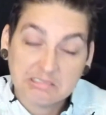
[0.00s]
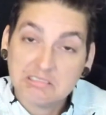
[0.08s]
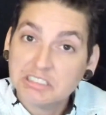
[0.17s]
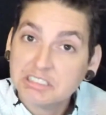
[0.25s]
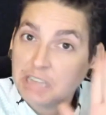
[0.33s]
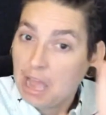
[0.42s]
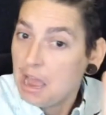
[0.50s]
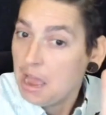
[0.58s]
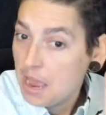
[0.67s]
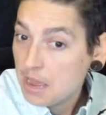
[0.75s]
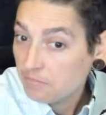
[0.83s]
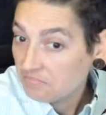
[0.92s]
it's a
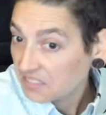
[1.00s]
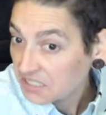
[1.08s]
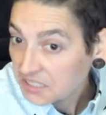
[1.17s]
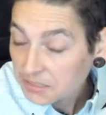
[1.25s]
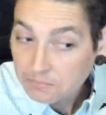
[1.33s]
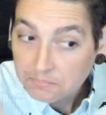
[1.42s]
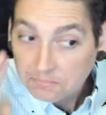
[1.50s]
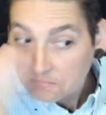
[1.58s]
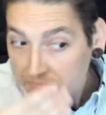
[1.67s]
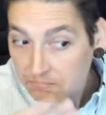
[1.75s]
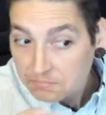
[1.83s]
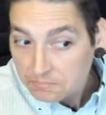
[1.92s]
sign that
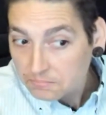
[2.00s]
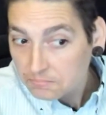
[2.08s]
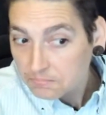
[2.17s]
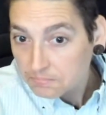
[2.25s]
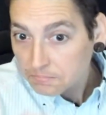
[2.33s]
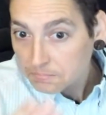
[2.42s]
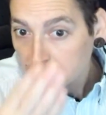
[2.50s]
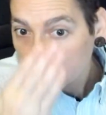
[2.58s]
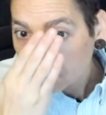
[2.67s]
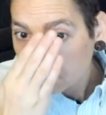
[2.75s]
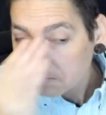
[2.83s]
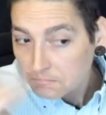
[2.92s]
things may
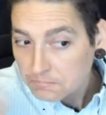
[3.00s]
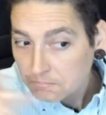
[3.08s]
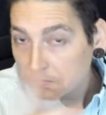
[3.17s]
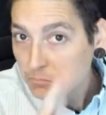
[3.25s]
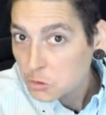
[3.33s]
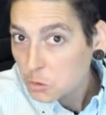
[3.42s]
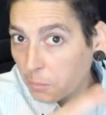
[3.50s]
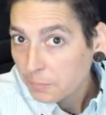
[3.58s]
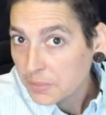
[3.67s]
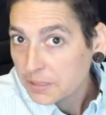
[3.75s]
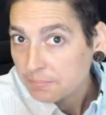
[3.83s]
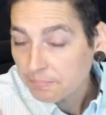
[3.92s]
just be getting
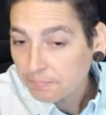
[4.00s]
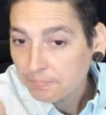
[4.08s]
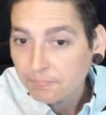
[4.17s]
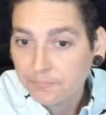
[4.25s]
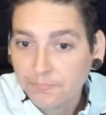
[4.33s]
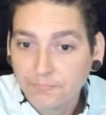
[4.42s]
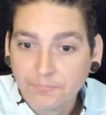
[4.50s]
closer to normal.